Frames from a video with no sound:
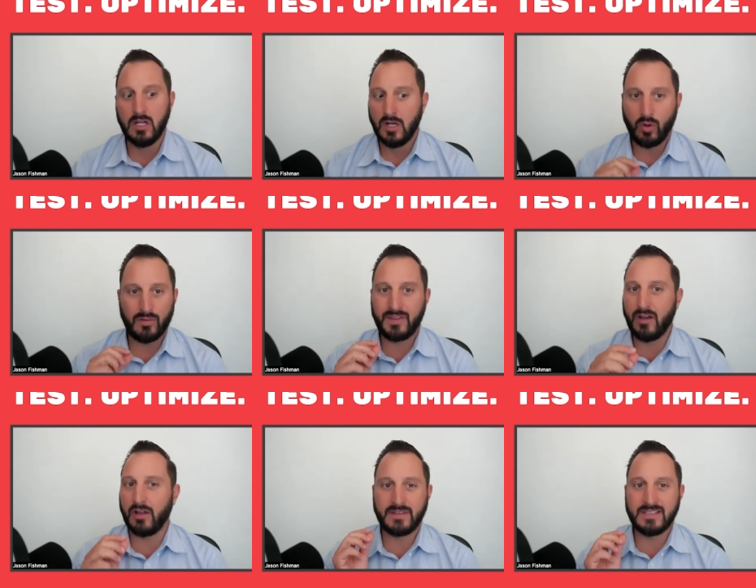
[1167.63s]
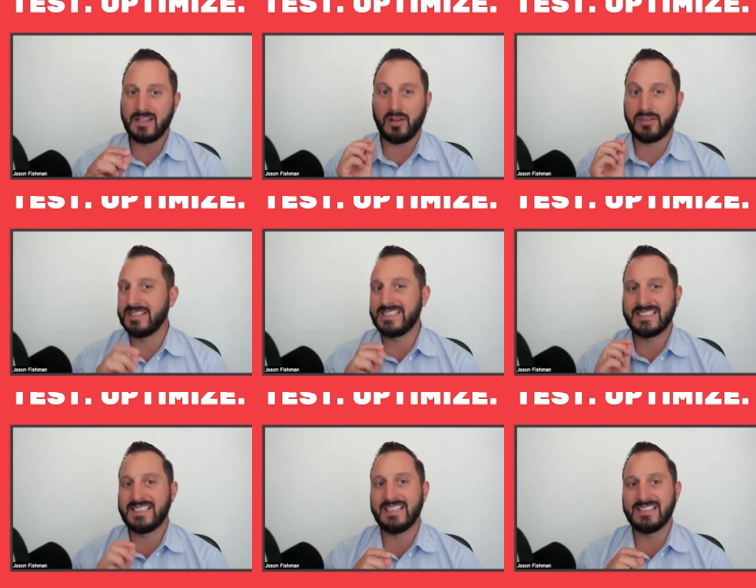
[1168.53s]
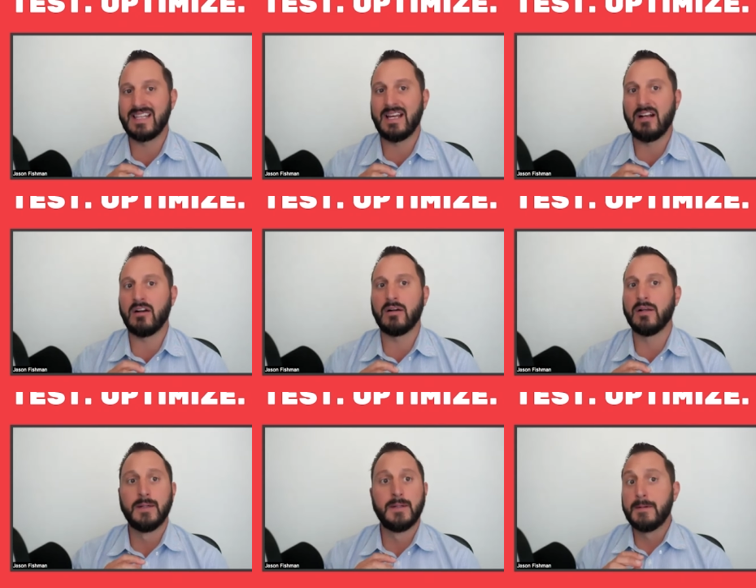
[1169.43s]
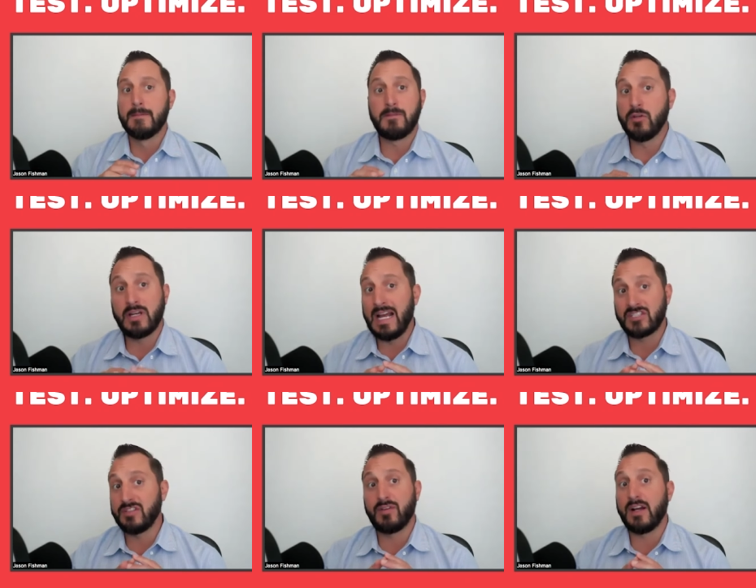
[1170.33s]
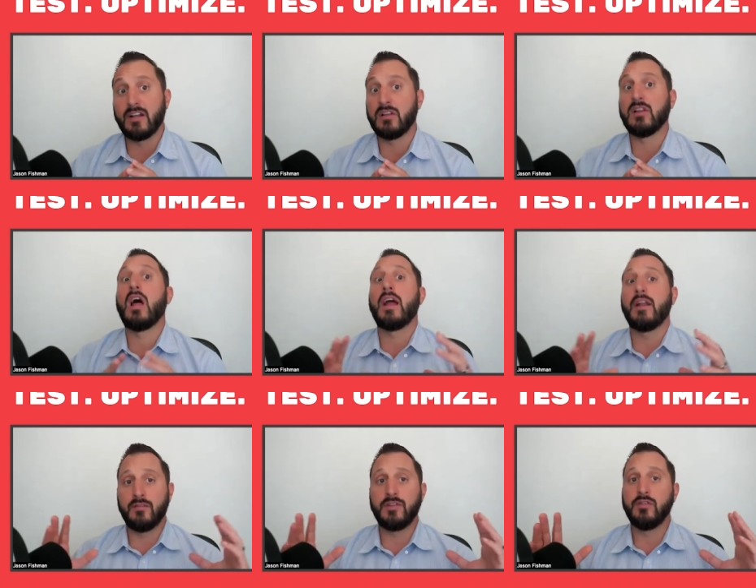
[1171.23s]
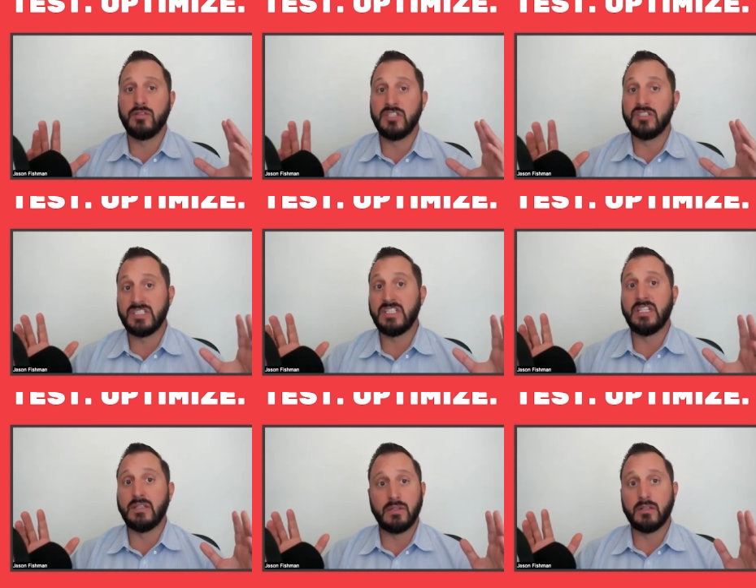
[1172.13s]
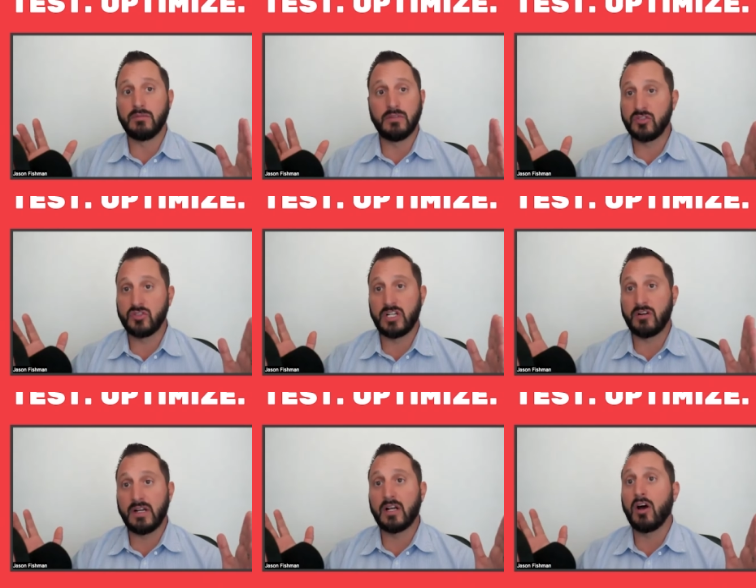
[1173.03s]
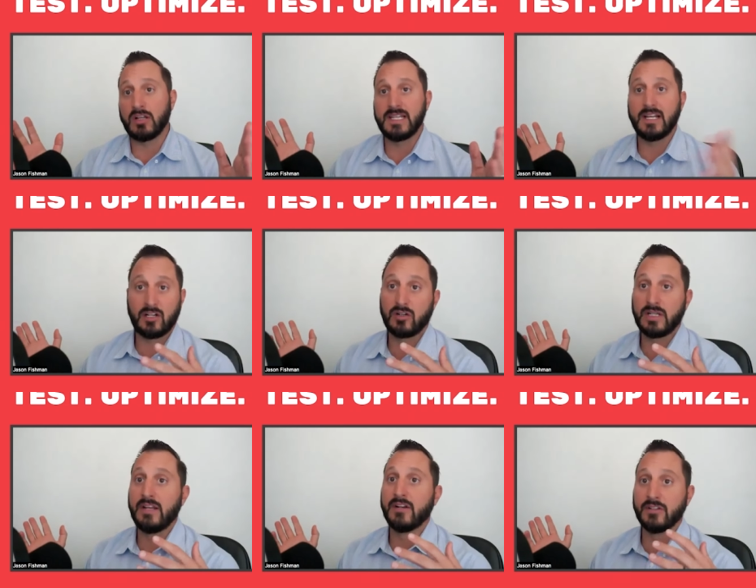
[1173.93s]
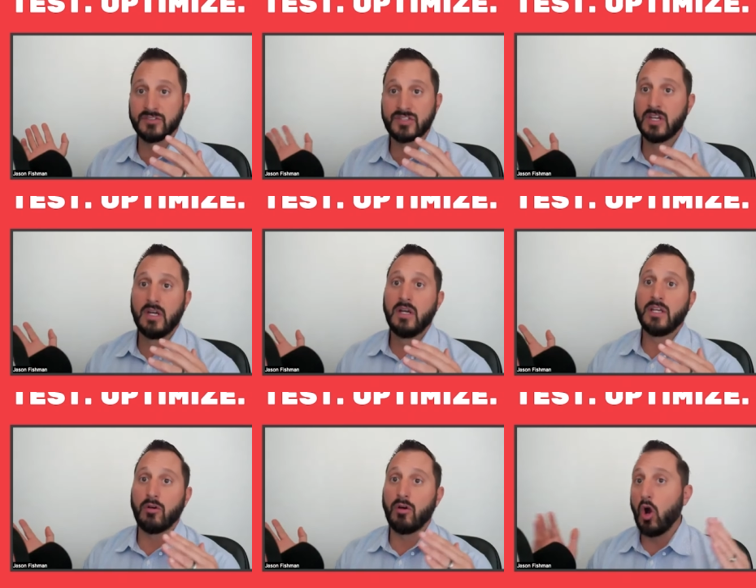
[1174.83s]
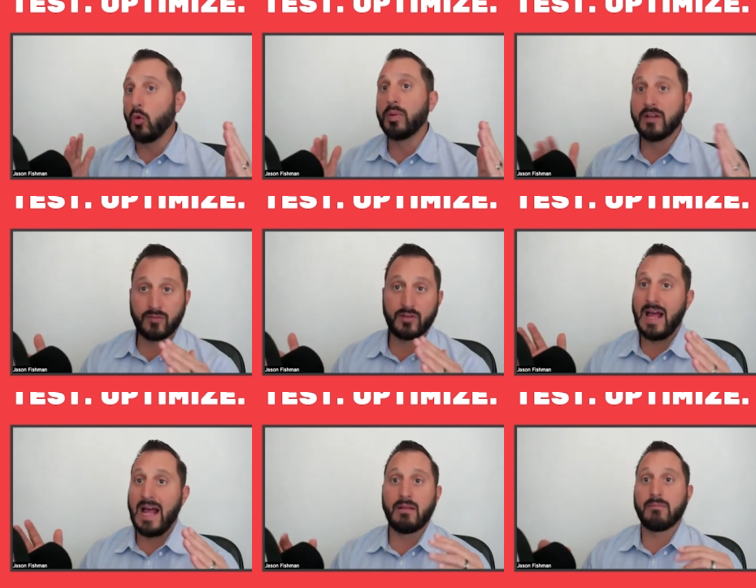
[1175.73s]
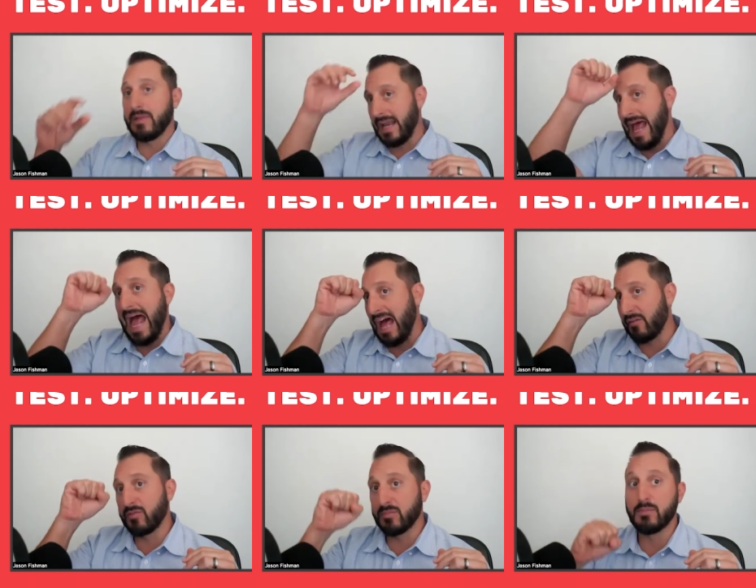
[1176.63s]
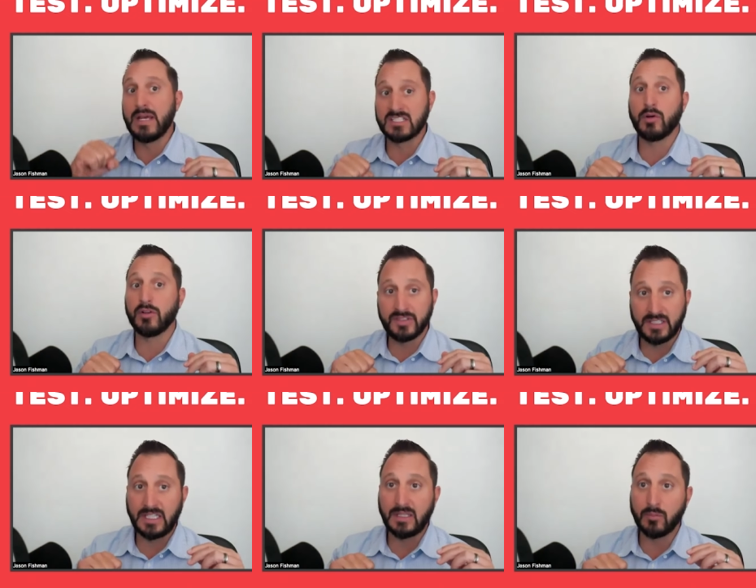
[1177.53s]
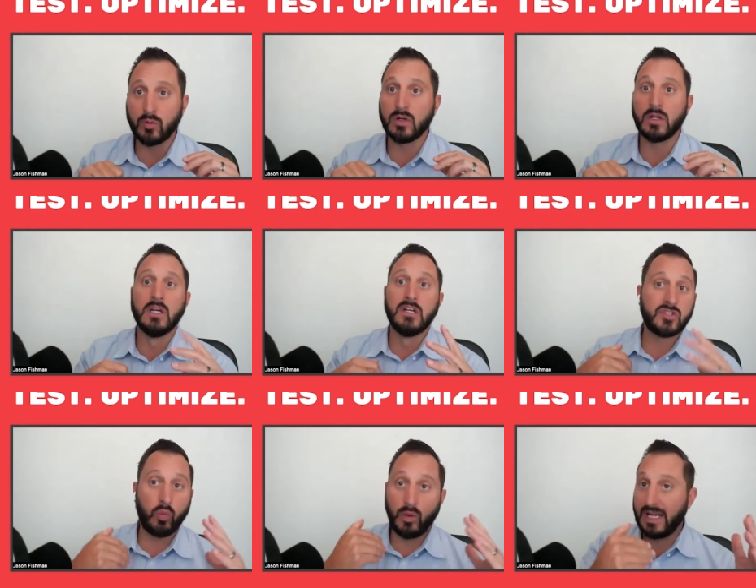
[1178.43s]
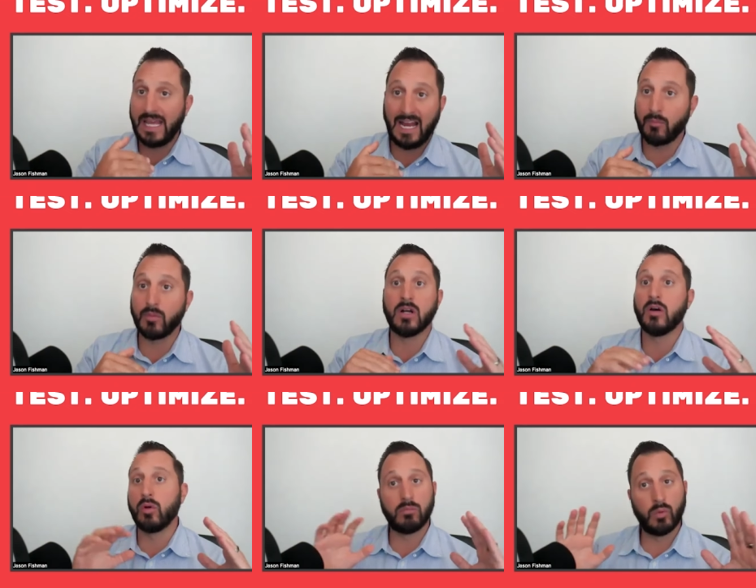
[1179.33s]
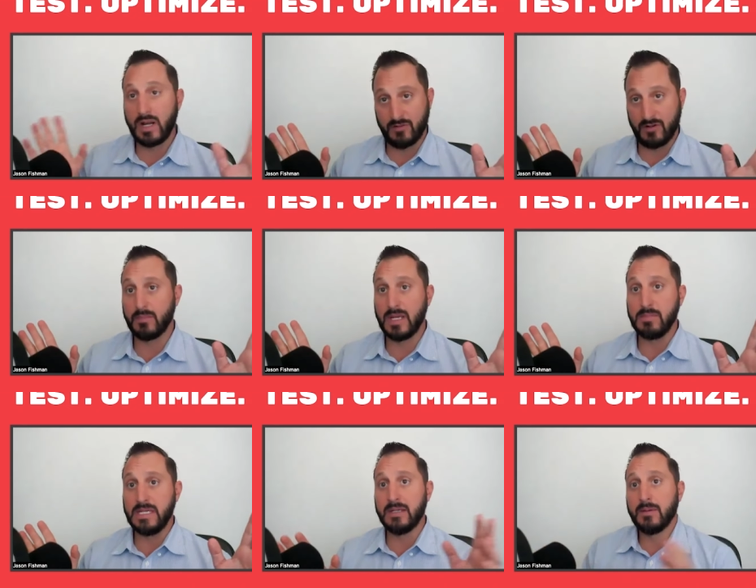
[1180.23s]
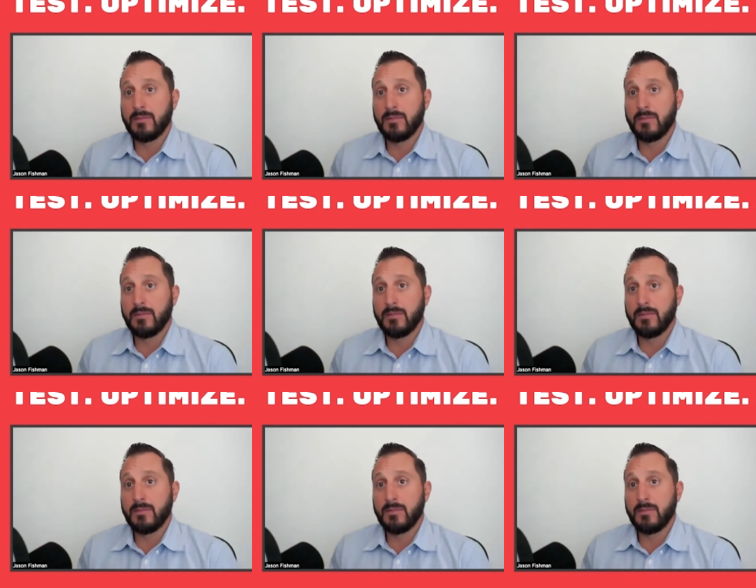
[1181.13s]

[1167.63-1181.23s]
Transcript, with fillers: Or if the authenticity is there, you can actually find a lot of UGC, you know, user generated content creators, you know, open for that, that hat from the baseball team or to win a camera or whatever it may be